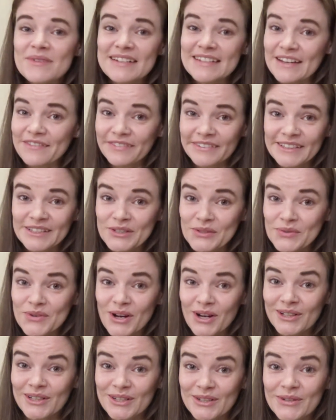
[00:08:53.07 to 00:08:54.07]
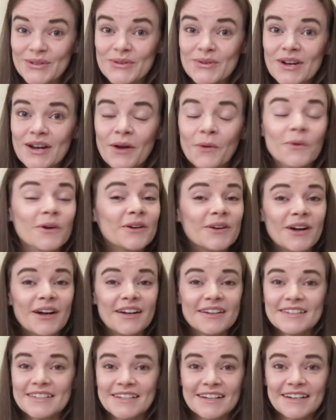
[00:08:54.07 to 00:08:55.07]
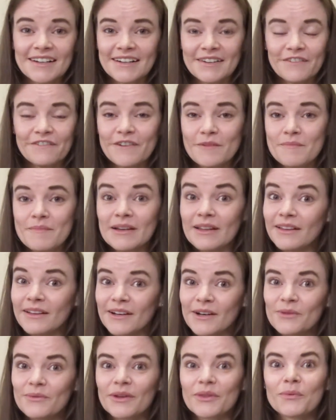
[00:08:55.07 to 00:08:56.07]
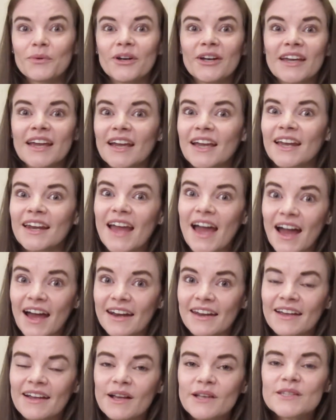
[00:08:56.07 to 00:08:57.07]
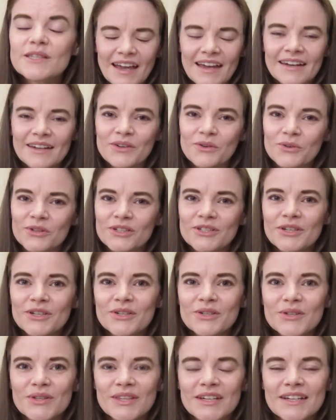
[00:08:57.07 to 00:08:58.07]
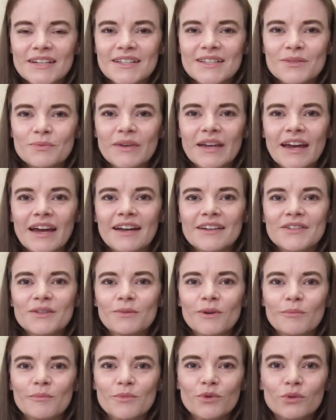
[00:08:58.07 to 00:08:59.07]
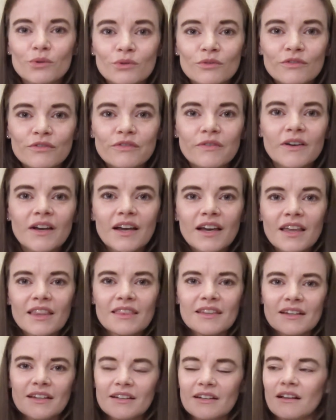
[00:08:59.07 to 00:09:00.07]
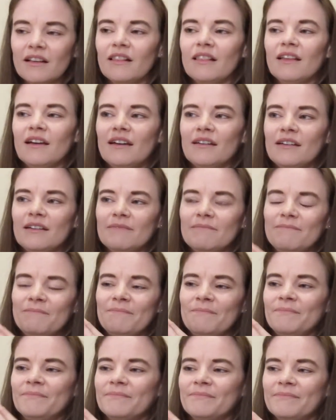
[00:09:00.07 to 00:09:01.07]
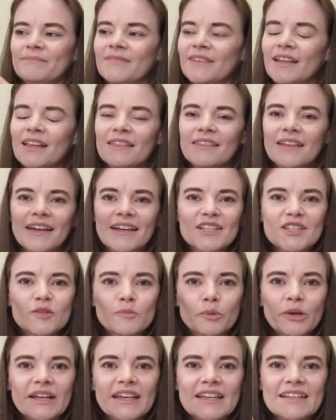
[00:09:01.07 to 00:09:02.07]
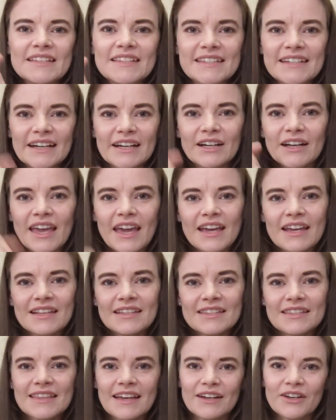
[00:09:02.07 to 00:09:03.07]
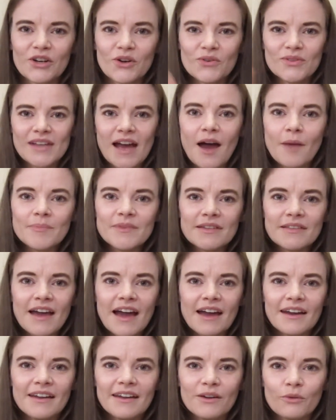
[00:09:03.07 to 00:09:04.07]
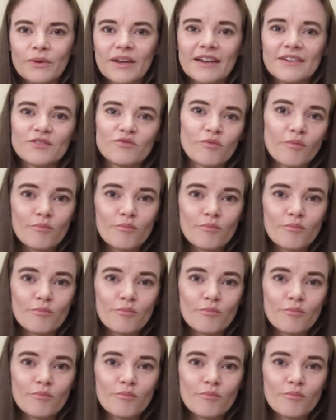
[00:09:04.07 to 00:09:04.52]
we definitely do not do. We're not familiar with working in attics, and in order to do this, we had to remove the little springy staircase that goes up to the attic. We had to